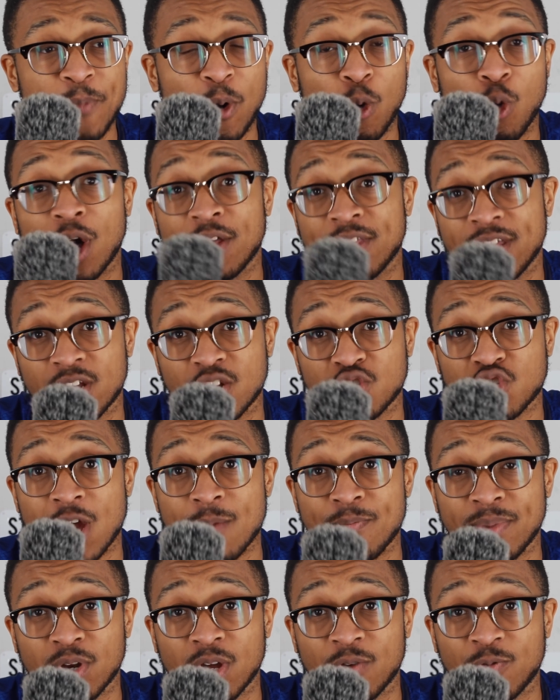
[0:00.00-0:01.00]
Or are they going to try
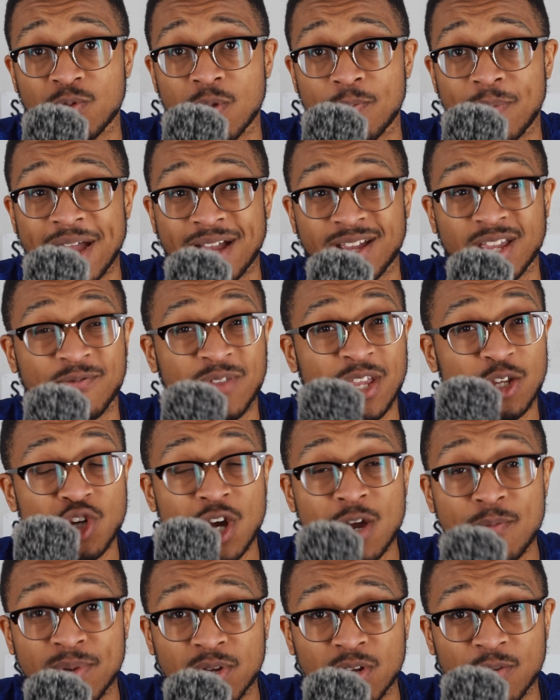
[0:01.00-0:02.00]
and build up from the back? If they
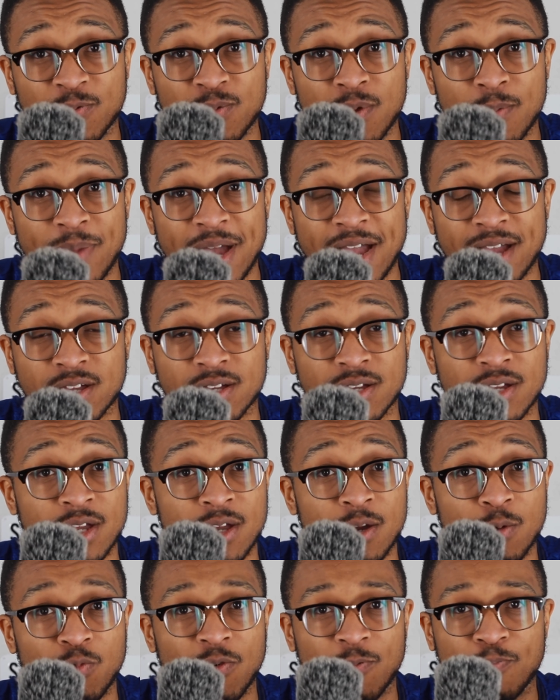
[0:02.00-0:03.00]
try and build up from the back
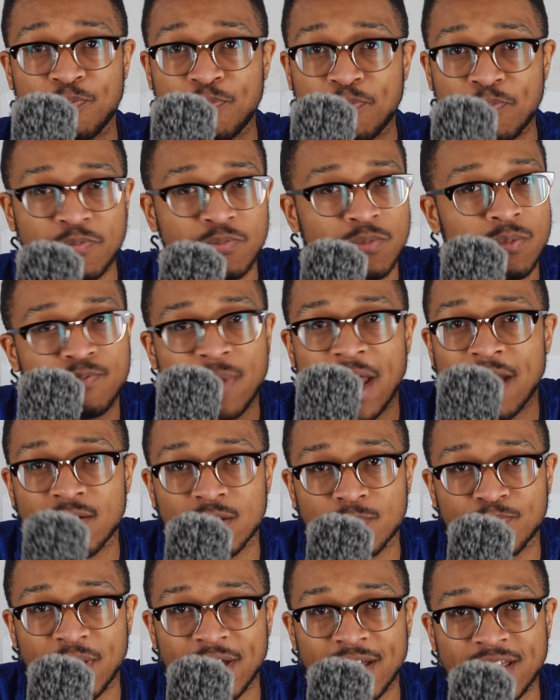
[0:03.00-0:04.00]
with
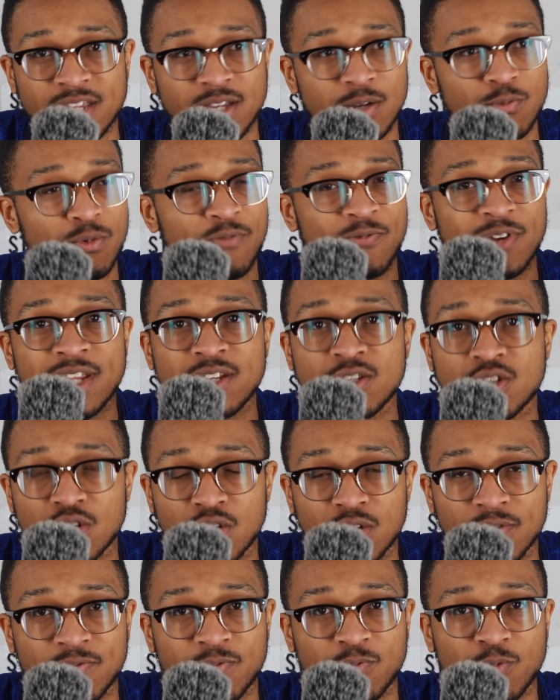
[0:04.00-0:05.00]
Eric Bailly, with
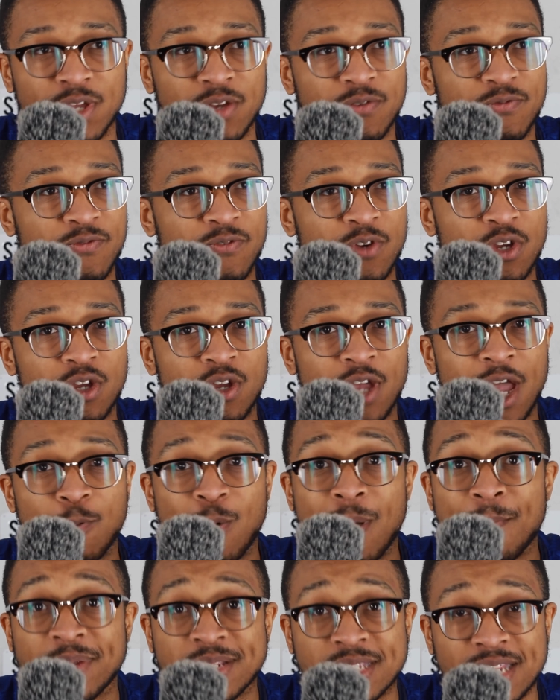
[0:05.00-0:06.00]
Lindelof, with
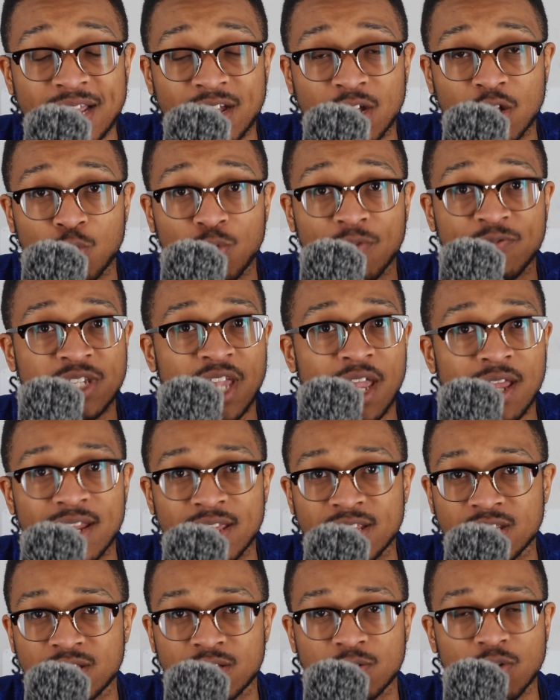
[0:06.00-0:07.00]
Wan-Bissaka, with
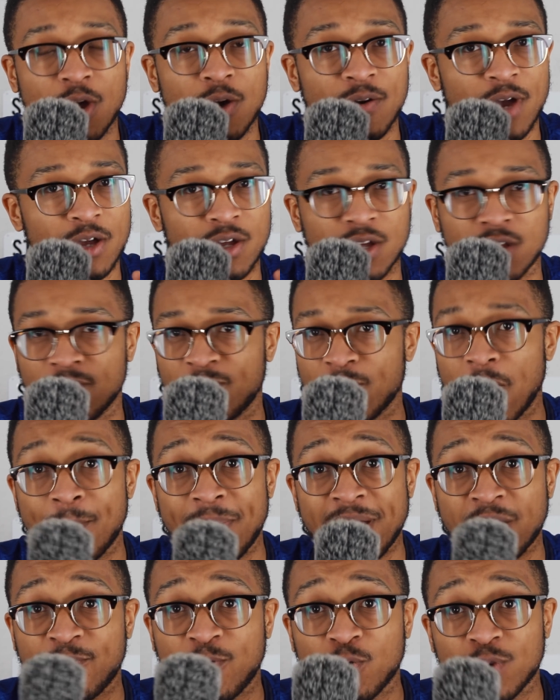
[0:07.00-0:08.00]
Telles, a
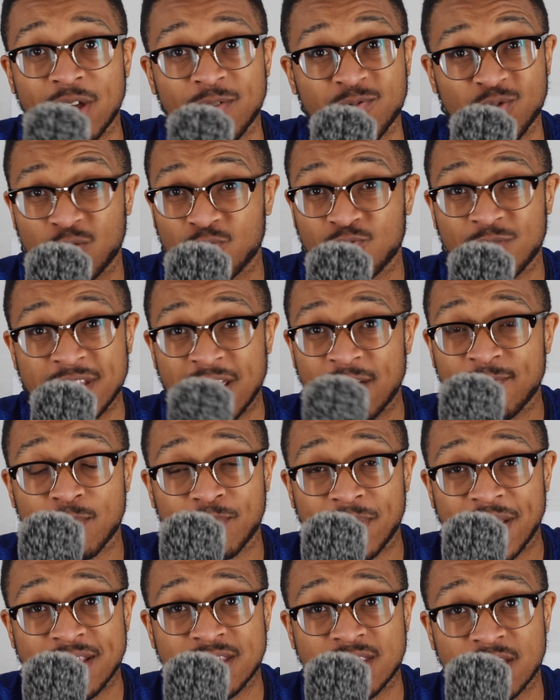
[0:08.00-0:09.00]
back four that have not really ever
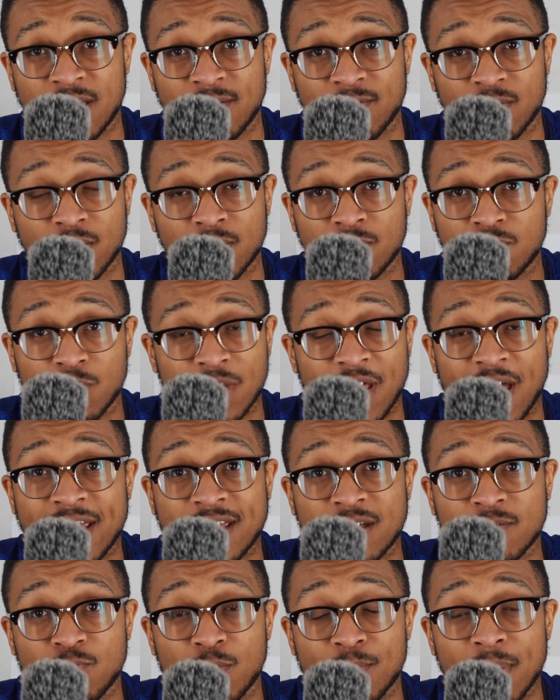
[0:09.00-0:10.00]
played together that I
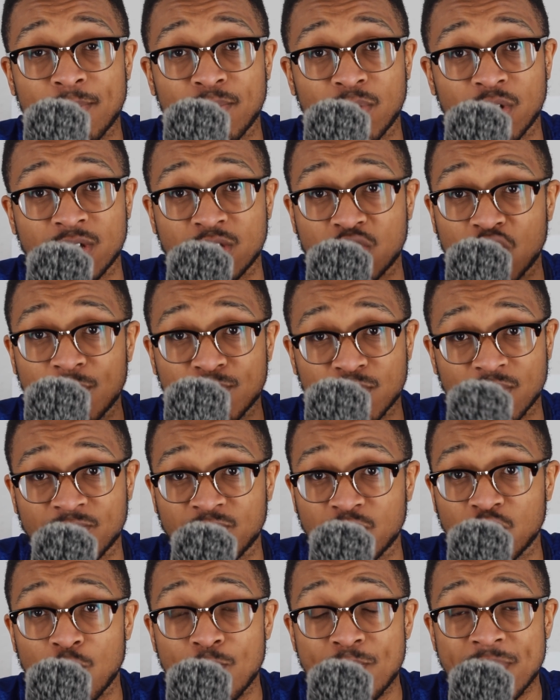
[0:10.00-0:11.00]
can remember in terms of,
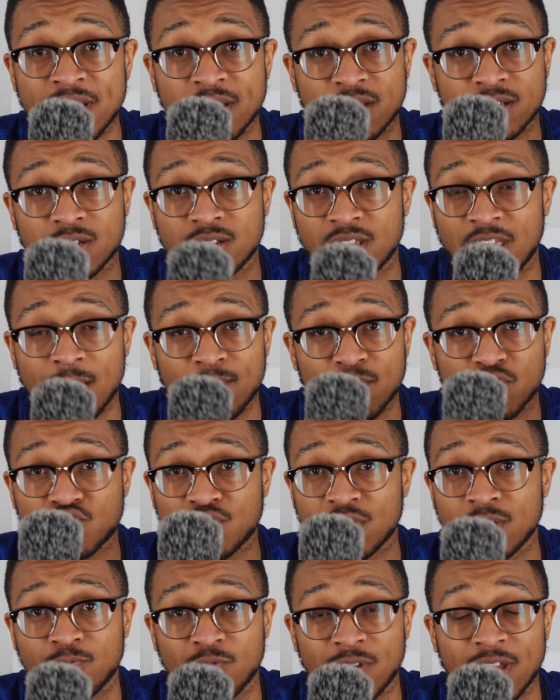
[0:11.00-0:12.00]
minutes and
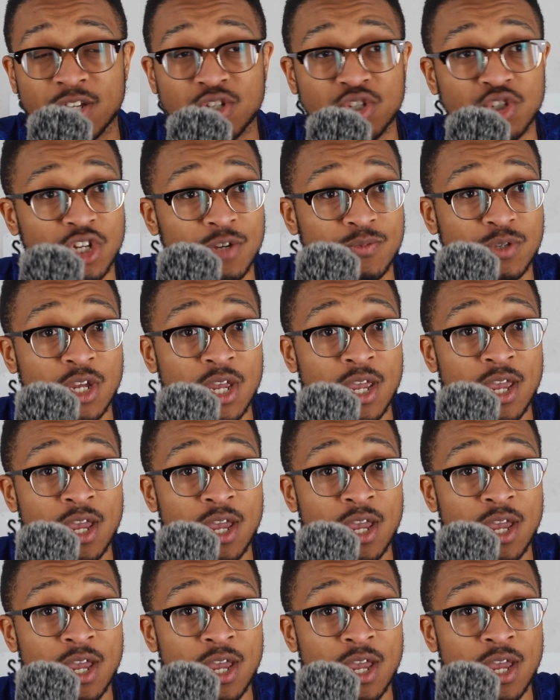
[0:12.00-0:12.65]
chemistry and relationships.